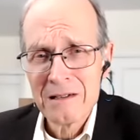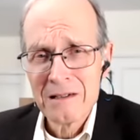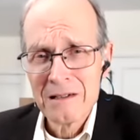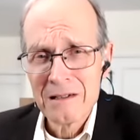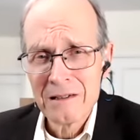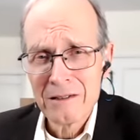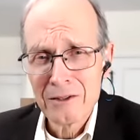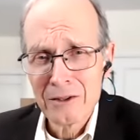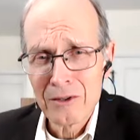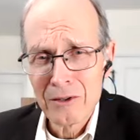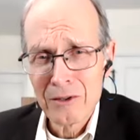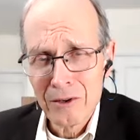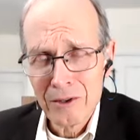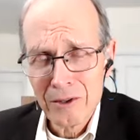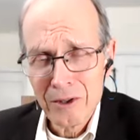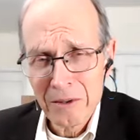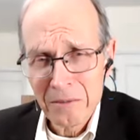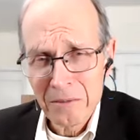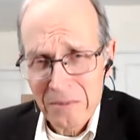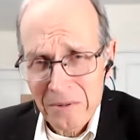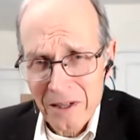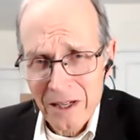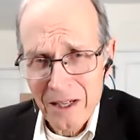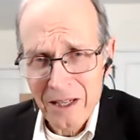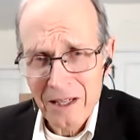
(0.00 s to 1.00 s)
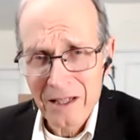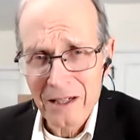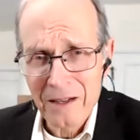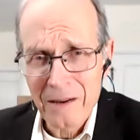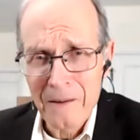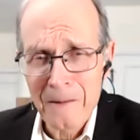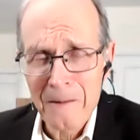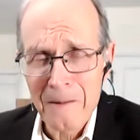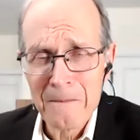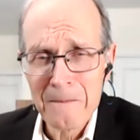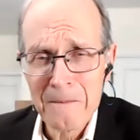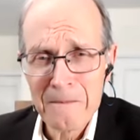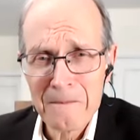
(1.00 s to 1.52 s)
So, in your praying,
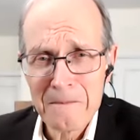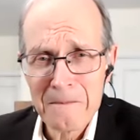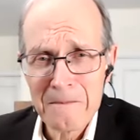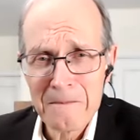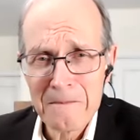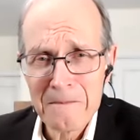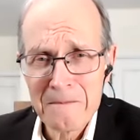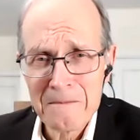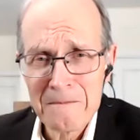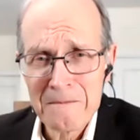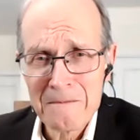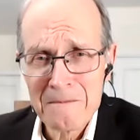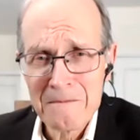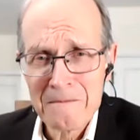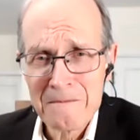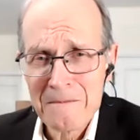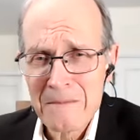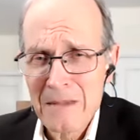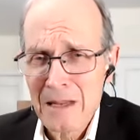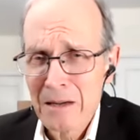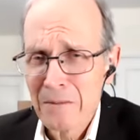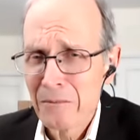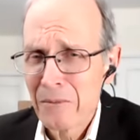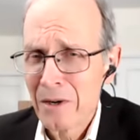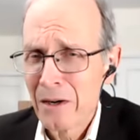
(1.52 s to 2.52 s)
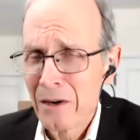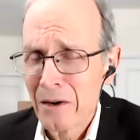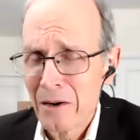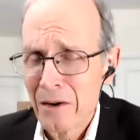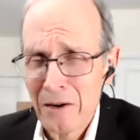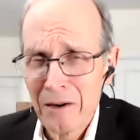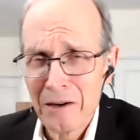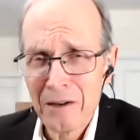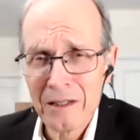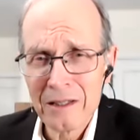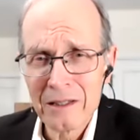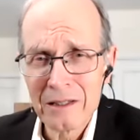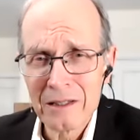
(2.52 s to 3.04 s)
pray
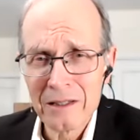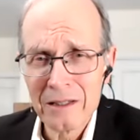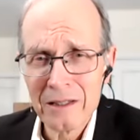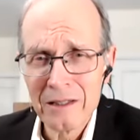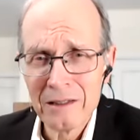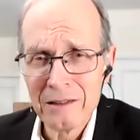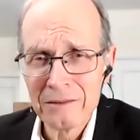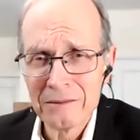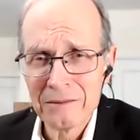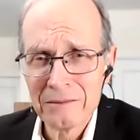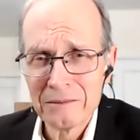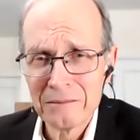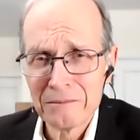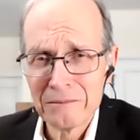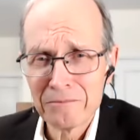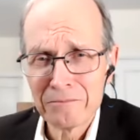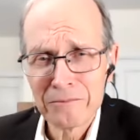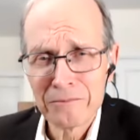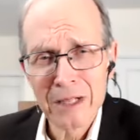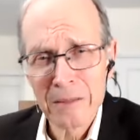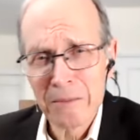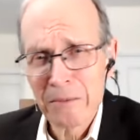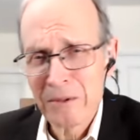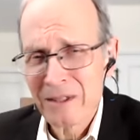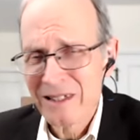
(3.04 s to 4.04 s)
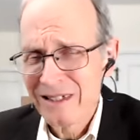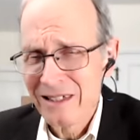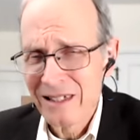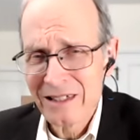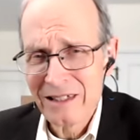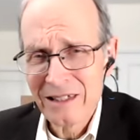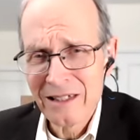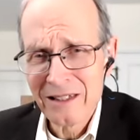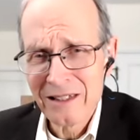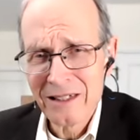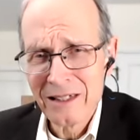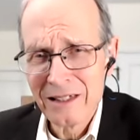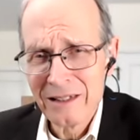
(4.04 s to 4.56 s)
earnestly, pray
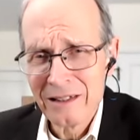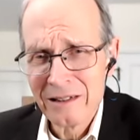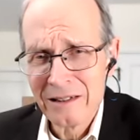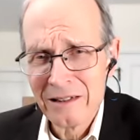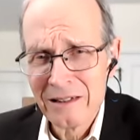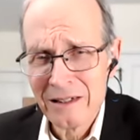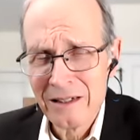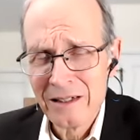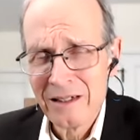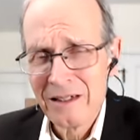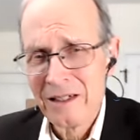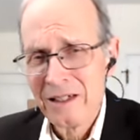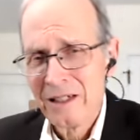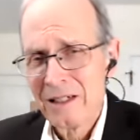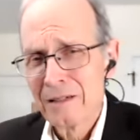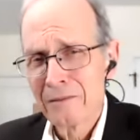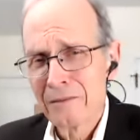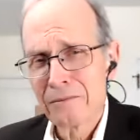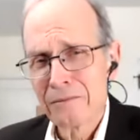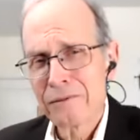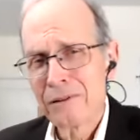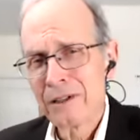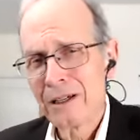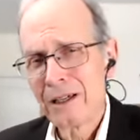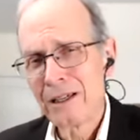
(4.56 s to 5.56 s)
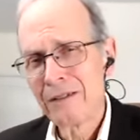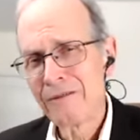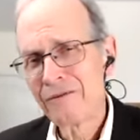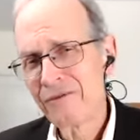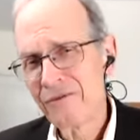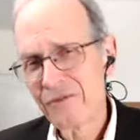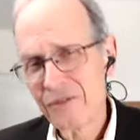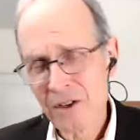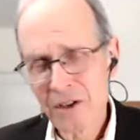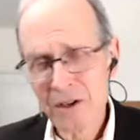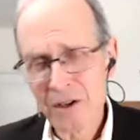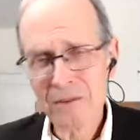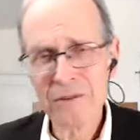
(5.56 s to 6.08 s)
persistently, pray
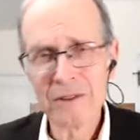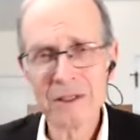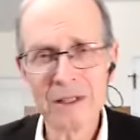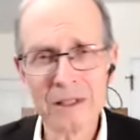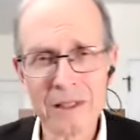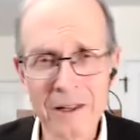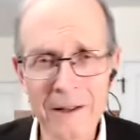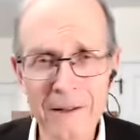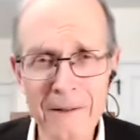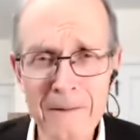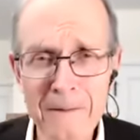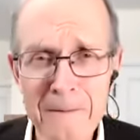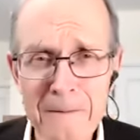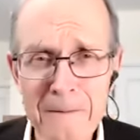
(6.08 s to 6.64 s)
fervently,